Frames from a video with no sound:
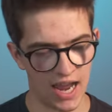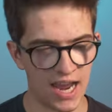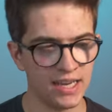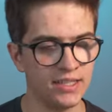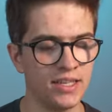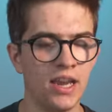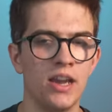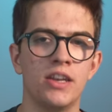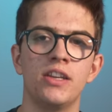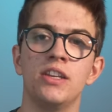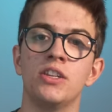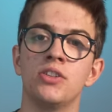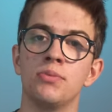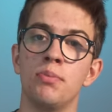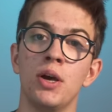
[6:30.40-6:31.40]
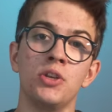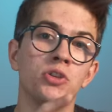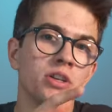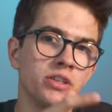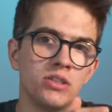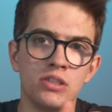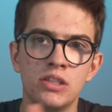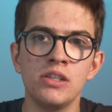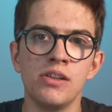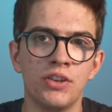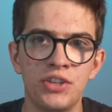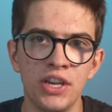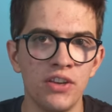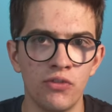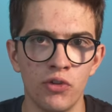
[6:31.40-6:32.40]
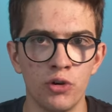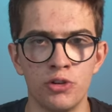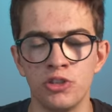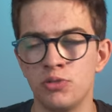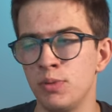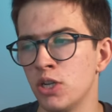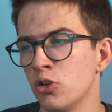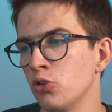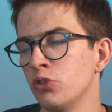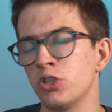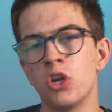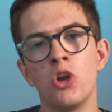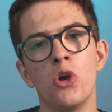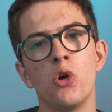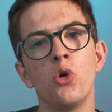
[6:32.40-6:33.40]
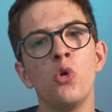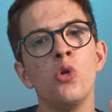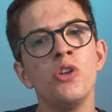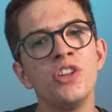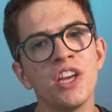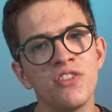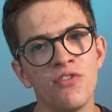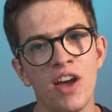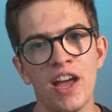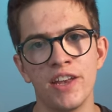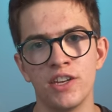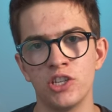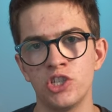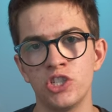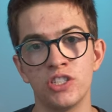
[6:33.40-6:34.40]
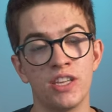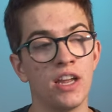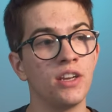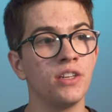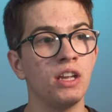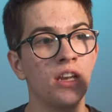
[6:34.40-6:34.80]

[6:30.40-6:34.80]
I said it, but you can still take photos because all the advantages and the